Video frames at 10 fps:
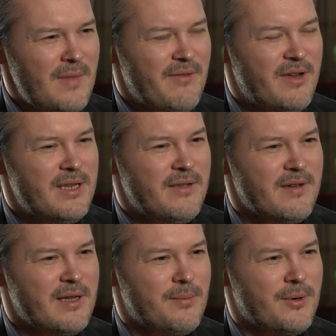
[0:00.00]
very
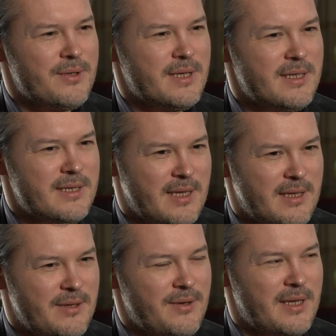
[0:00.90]
difficult process,
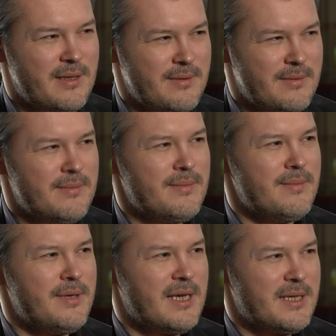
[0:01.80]
and you need
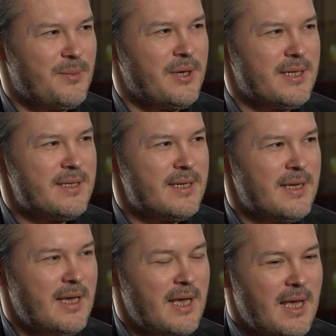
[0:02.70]
big experience.
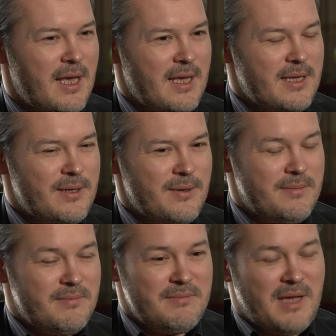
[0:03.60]

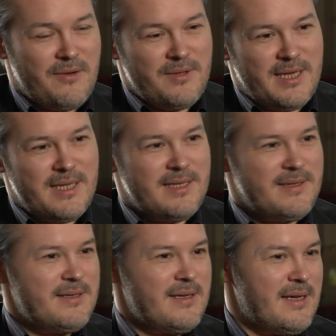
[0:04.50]
So nowadays
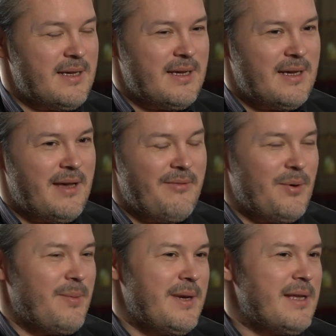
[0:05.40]
I
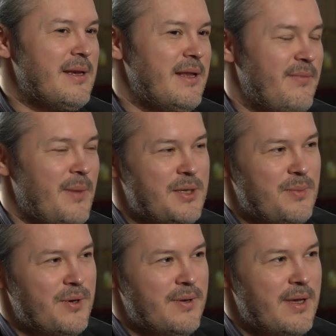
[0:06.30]
probably live much
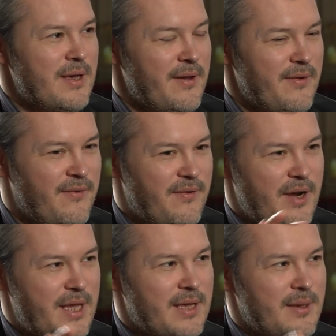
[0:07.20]
more
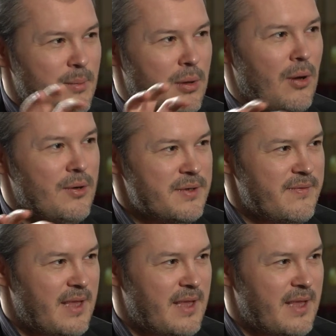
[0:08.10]
free blocks of